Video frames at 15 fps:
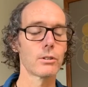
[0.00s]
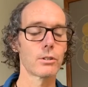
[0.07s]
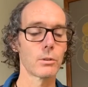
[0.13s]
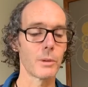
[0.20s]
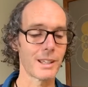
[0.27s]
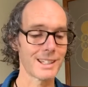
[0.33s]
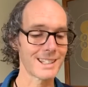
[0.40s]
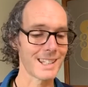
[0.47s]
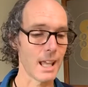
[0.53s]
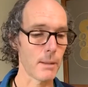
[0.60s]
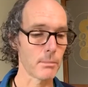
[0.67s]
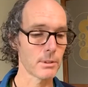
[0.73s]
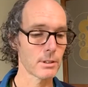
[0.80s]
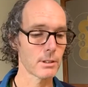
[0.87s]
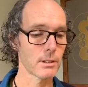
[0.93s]
to
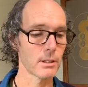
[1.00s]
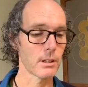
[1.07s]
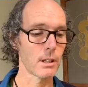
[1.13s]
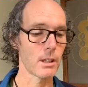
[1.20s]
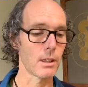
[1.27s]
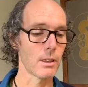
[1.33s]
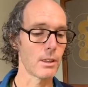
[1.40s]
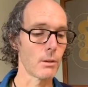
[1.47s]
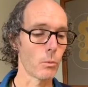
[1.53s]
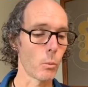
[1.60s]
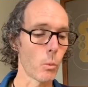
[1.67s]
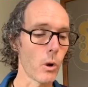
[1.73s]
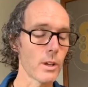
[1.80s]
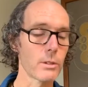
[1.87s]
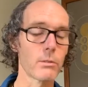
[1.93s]
accept that
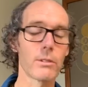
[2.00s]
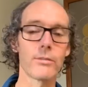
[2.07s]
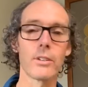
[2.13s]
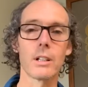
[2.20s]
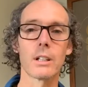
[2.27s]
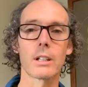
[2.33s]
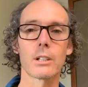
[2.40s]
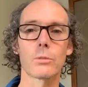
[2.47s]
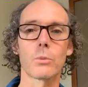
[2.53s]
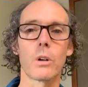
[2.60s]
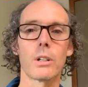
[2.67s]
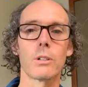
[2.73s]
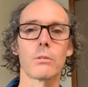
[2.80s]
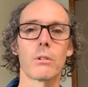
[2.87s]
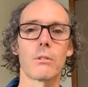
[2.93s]
what you are feeling is
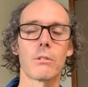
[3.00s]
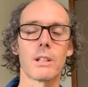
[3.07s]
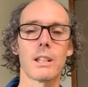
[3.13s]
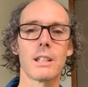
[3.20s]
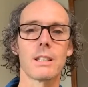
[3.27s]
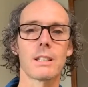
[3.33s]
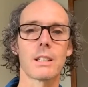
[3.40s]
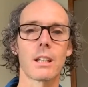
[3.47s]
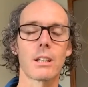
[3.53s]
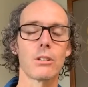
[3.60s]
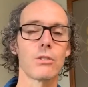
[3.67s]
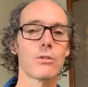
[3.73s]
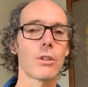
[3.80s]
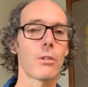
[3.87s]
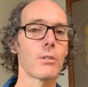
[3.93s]
what you are releasing,
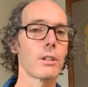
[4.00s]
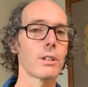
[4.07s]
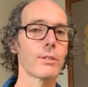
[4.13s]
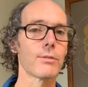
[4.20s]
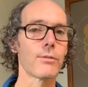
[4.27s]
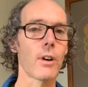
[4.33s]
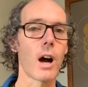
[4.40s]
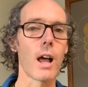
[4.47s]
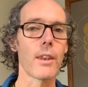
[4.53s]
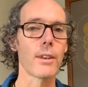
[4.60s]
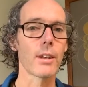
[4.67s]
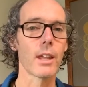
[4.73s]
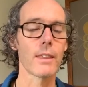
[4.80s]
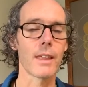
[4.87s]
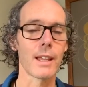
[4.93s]
and you don't need to
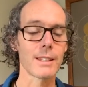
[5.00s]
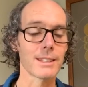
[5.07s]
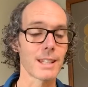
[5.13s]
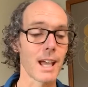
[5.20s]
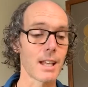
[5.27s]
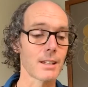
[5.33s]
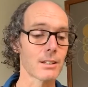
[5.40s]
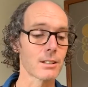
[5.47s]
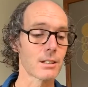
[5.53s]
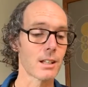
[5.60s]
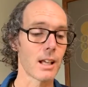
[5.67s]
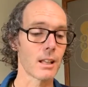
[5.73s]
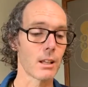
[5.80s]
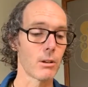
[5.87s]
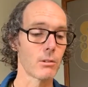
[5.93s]
fight that sadness and
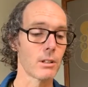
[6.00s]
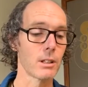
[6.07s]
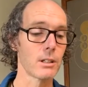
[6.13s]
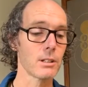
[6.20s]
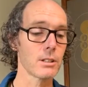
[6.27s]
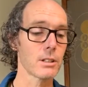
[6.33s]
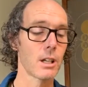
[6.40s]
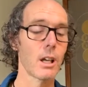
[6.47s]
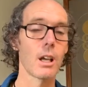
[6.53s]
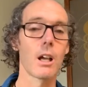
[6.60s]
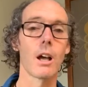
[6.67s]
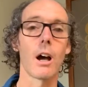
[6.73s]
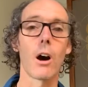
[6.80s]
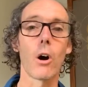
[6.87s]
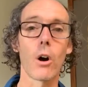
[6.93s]
that loneliness.
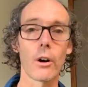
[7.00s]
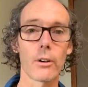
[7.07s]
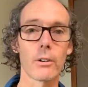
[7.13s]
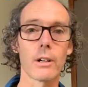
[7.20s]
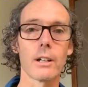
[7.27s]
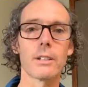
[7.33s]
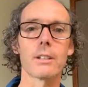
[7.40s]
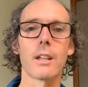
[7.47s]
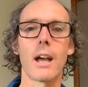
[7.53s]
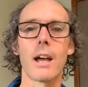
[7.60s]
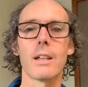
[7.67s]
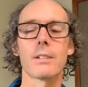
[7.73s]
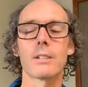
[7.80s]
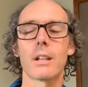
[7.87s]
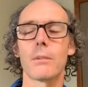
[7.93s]
Honor it
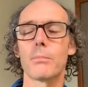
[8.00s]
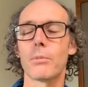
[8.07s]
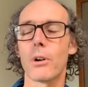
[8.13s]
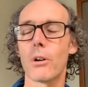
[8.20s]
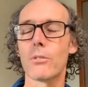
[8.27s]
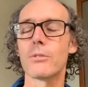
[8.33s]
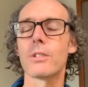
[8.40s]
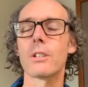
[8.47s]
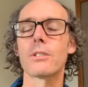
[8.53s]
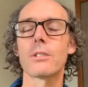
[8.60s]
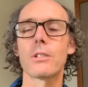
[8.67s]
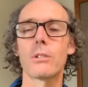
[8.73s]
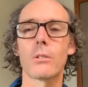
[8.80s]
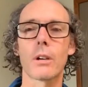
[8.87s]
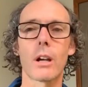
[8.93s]
as a process
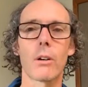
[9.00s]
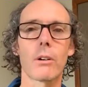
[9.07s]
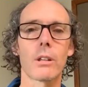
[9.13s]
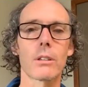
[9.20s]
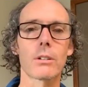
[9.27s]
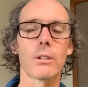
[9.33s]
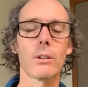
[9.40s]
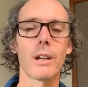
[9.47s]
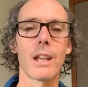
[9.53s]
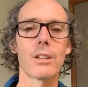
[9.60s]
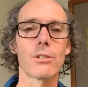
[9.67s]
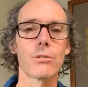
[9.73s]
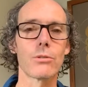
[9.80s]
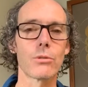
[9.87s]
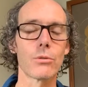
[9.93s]
that you're going through, and
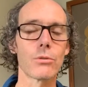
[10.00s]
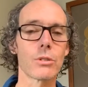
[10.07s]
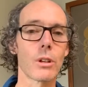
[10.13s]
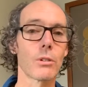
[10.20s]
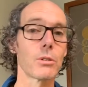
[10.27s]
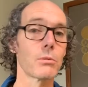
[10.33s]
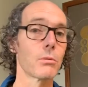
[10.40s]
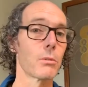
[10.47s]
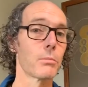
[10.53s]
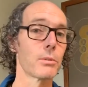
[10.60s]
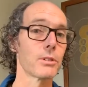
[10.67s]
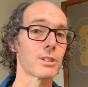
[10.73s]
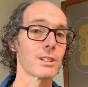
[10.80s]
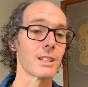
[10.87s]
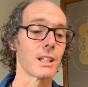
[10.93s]
as you do so, you will
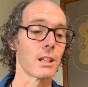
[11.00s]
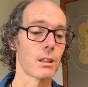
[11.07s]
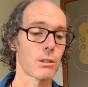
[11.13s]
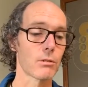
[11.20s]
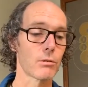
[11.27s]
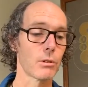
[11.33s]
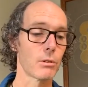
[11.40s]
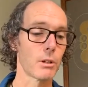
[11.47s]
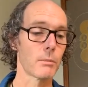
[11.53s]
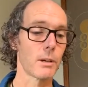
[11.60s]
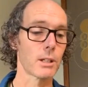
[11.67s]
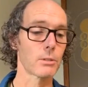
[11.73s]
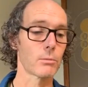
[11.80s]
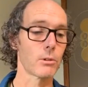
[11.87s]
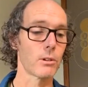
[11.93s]
proceed through it
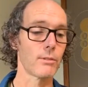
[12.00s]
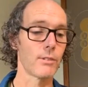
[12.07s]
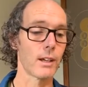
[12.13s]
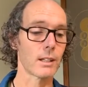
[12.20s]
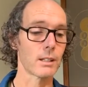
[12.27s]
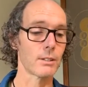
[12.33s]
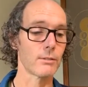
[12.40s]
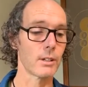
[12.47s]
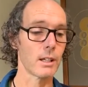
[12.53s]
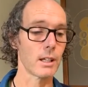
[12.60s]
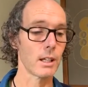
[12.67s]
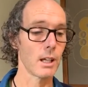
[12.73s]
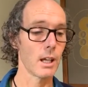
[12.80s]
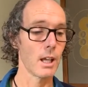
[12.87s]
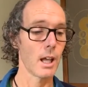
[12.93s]
much more
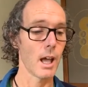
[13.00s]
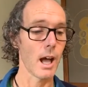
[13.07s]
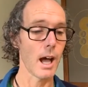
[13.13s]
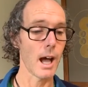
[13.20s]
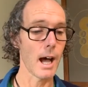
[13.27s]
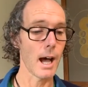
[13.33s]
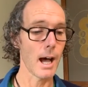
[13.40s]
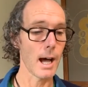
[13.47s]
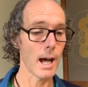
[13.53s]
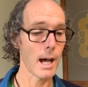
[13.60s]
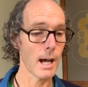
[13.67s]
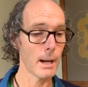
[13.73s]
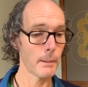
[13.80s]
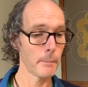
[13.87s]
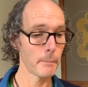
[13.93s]
effectively.
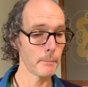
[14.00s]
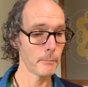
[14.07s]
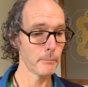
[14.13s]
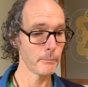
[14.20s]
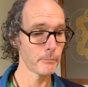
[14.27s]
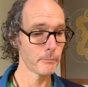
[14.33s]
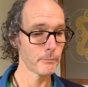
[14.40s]
That's